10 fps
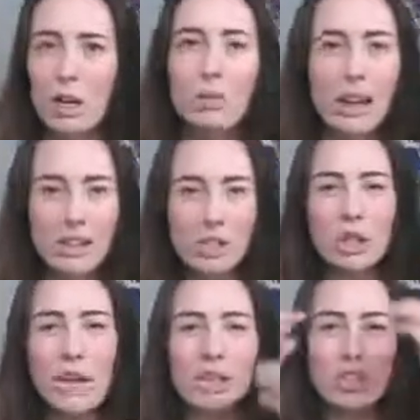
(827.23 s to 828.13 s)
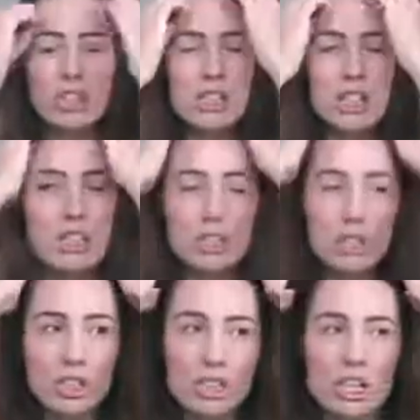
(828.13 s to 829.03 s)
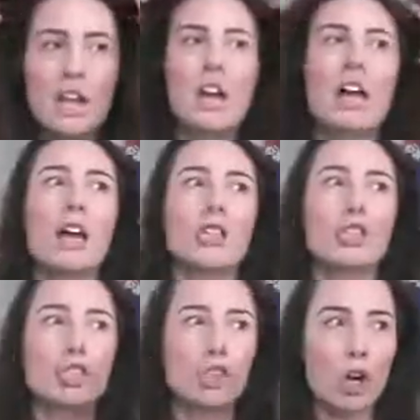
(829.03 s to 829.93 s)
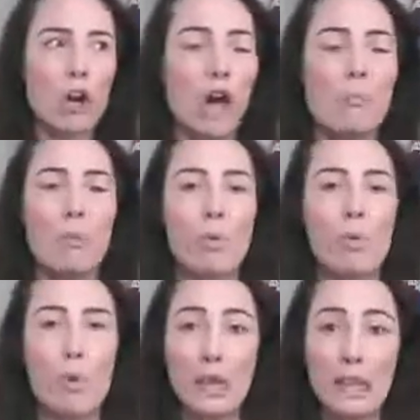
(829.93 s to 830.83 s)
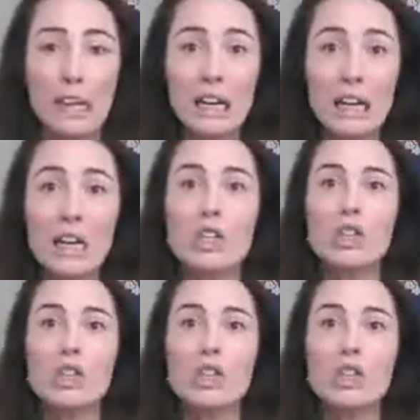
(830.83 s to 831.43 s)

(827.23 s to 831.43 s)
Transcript: Right? So just show up willing